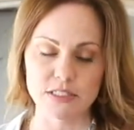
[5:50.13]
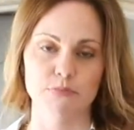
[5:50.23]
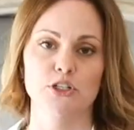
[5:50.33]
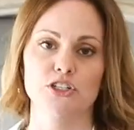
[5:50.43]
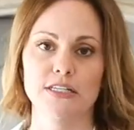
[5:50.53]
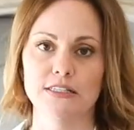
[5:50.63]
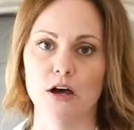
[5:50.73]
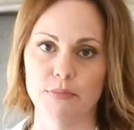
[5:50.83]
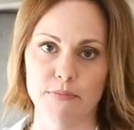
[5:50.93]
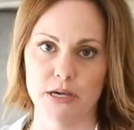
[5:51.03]
to push this
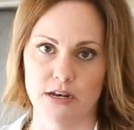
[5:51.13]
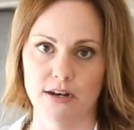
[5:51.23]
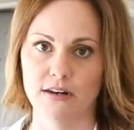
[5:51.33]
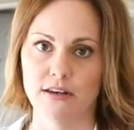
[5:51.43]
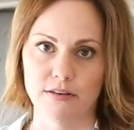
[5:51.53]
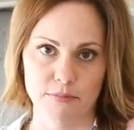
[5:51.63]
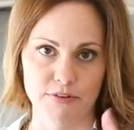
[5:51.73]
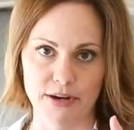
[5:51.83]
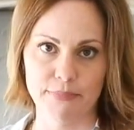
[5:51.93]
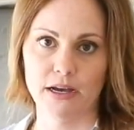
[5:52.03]
almond button.
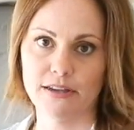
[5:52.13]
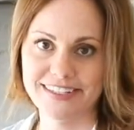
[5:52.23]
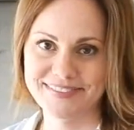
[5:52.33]
Be right back.